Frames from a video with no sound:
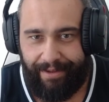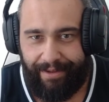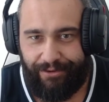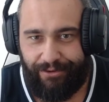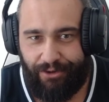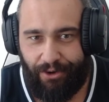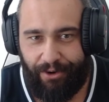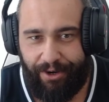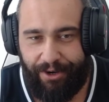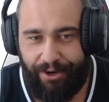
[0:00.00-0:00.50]

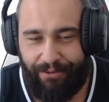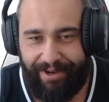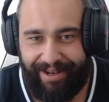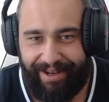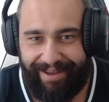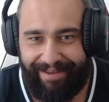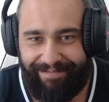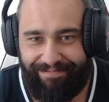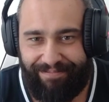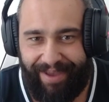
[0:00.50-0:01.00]
Tony with
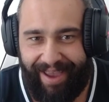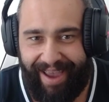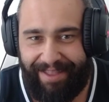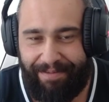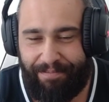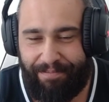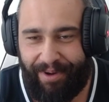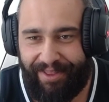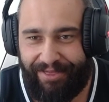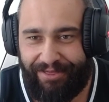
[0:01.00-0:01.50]
a
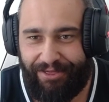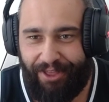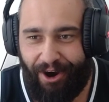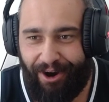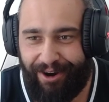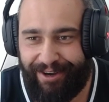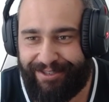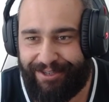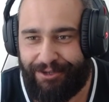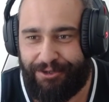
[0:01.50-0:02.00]
headbutt
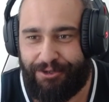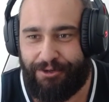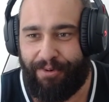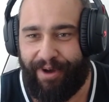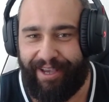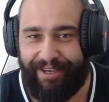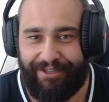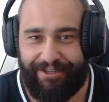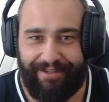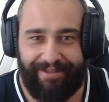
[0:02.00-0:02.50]
dart
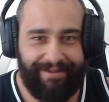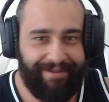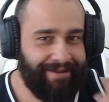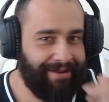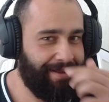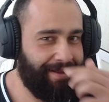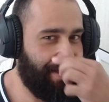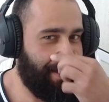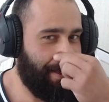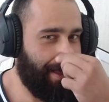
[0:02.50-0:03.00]
situation,
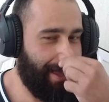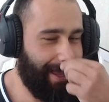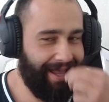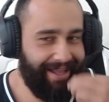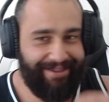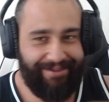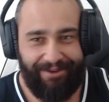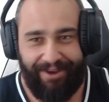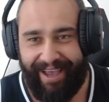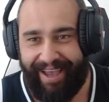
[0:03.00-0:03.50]

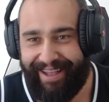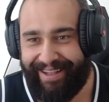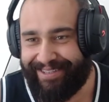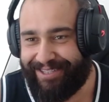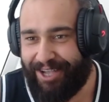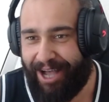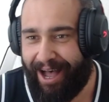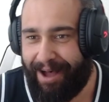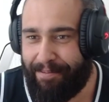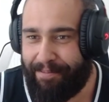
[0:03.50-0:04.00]
head to head
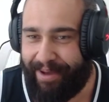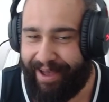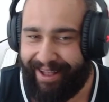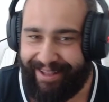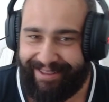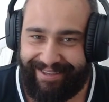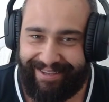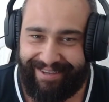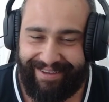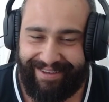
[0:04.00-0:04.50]

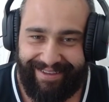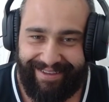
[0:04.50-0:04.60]
combat.